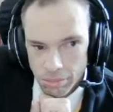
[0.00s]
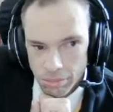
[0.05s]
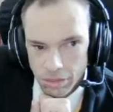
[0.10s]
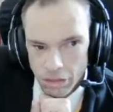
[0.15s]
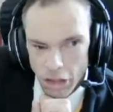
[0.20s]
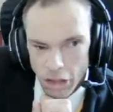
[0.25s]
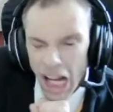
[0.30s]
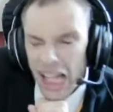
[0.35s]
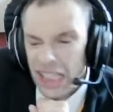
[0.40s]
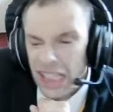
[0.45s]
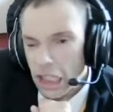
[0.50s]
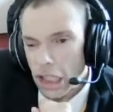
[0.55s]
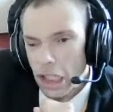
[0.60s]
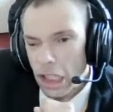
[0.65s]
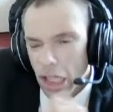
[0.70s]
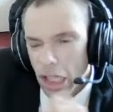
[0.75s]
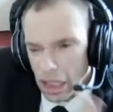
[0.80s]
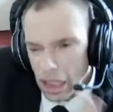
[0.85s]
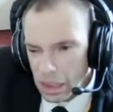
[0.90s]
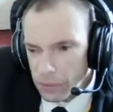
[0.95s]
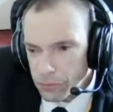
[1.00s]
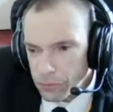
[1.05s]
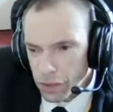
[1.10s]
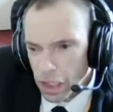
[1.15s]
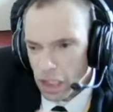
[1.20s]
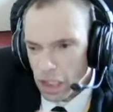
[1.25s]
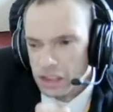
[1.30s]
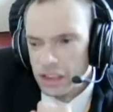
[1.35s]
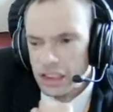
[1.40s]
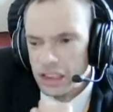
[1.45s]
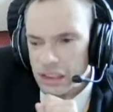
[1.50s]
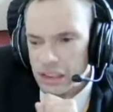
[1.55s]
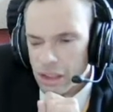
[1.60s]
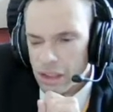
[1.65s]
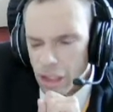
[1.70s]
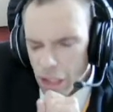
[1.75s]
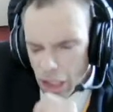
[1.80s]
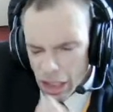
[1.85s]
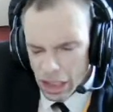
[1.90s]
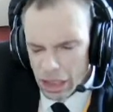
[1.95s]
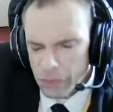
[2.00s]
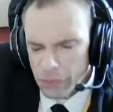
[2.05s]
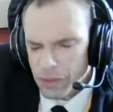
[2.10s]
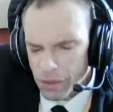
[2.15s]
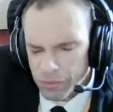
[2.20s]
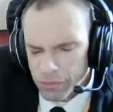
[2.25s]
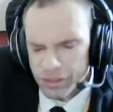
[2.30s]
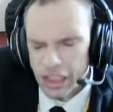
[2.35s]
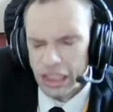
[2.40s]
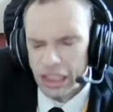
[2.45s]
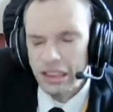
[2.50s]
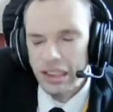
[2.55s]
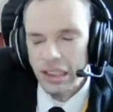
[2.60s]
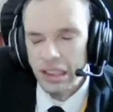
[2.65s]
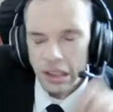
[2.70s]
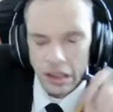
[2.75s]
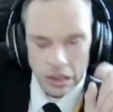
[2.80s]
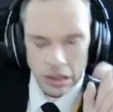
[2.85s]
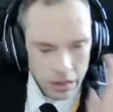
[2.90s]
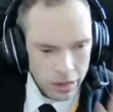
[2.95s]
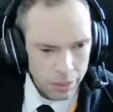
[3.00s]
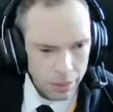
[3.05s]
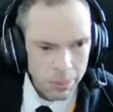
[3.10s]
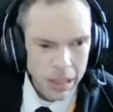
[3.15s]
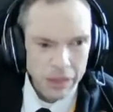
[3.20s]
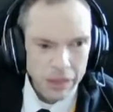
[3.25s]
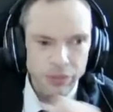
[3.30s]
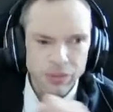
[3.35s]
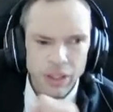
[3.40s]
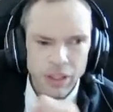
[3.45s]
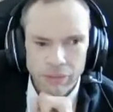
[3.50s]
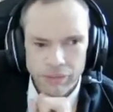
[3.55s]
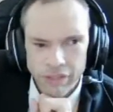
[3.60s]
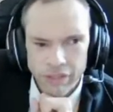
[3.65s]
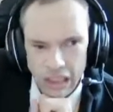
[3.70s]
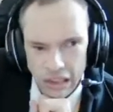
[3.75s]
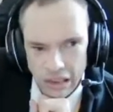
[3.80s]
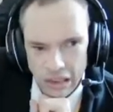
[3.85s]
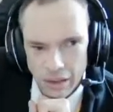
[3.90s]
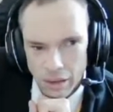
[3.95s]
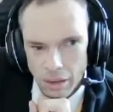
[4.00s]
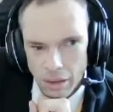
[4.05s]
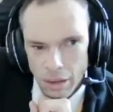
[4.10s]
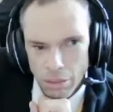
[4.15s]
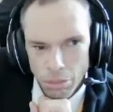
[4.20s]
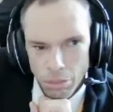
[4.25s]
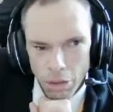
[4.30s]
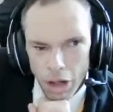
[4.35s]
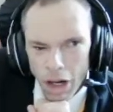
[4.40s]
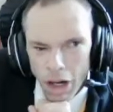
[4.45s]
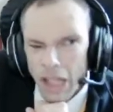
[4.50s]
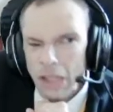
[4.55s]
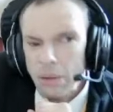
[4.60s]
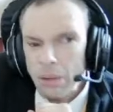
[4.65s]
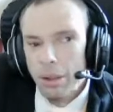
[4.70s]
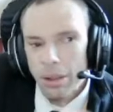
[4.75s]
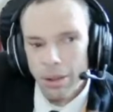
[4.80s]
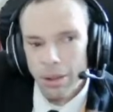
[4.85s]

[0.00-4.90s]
right? Early 50s to mid 50s. Why?